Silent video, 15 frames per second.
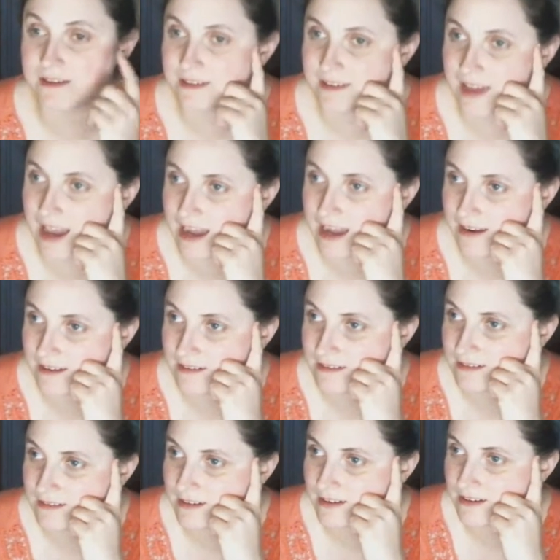God,
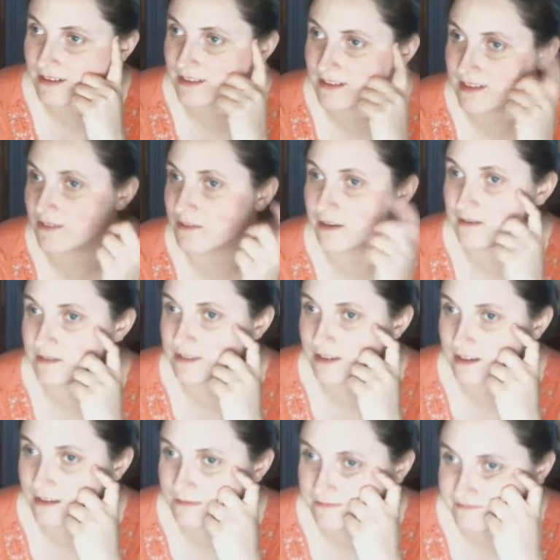couldn't think of what it was
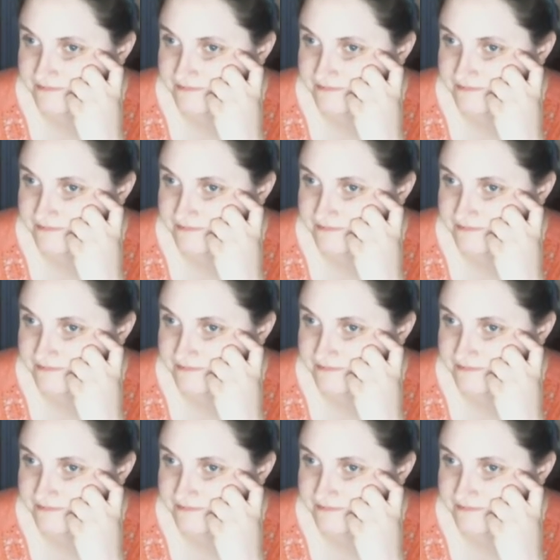called.